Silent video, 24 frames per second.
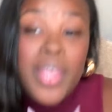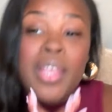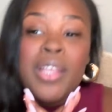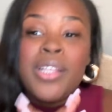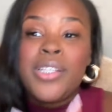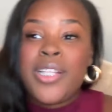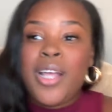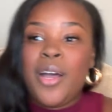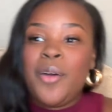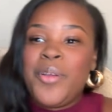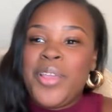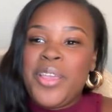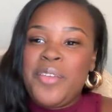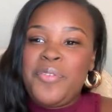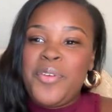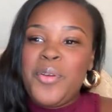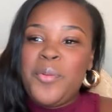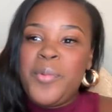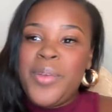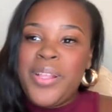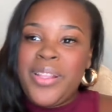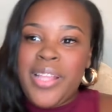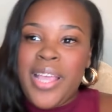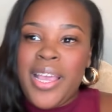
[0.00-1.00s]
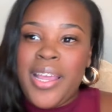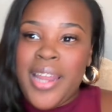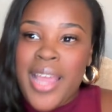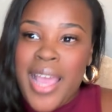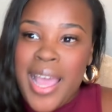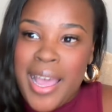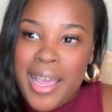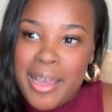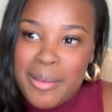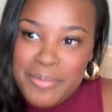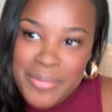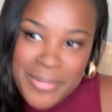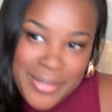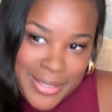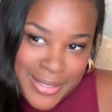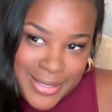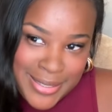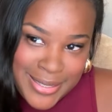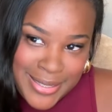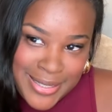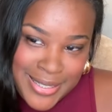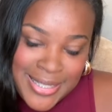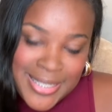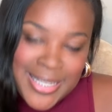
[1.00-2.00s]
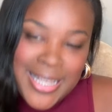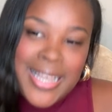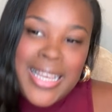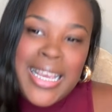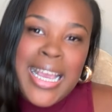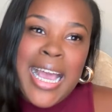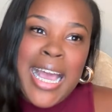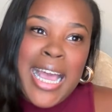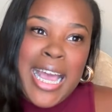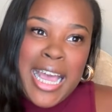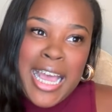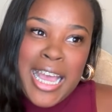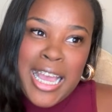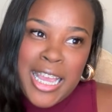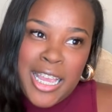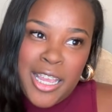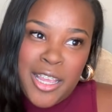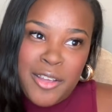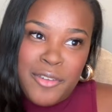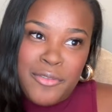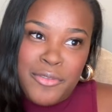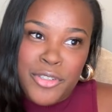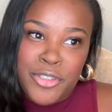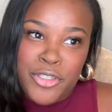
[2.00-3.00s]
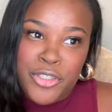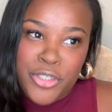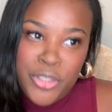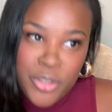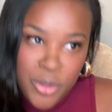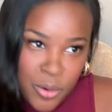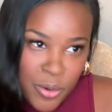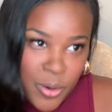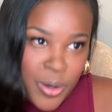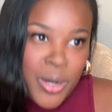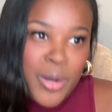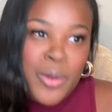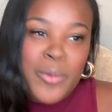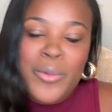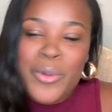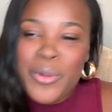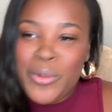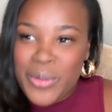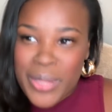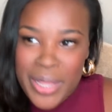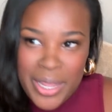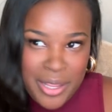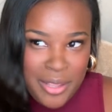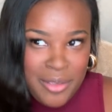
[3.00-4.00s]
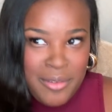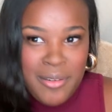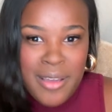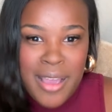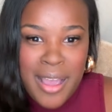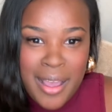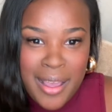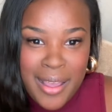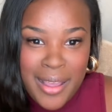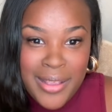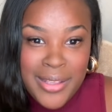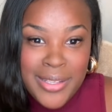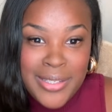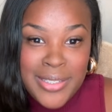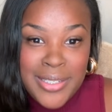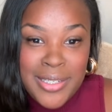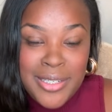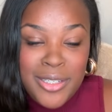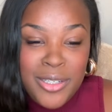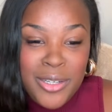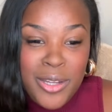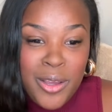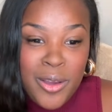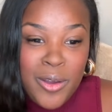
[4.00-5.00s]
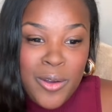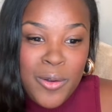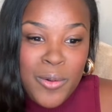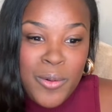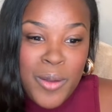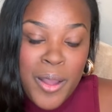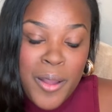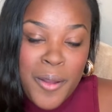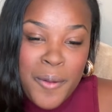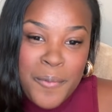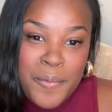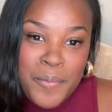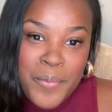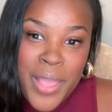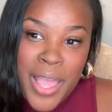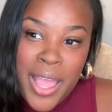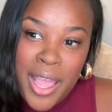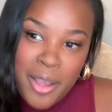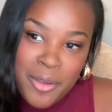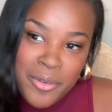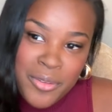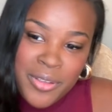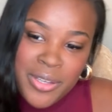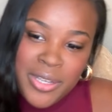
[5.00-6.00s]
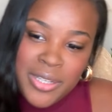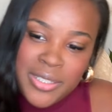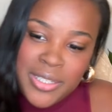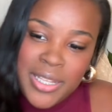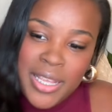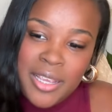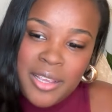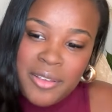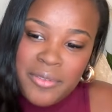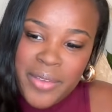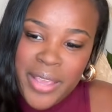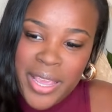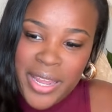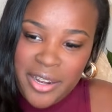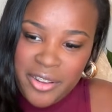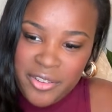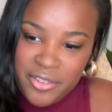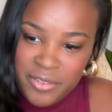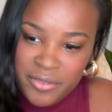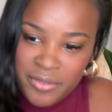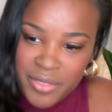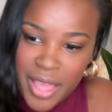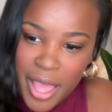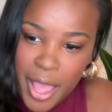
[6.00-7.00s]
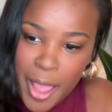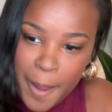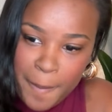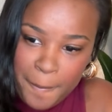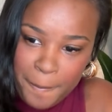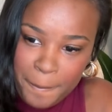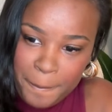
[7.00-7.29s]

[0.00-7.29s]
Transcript: So if and when that happens, I for sure will let you guys know how you can take advantage of that.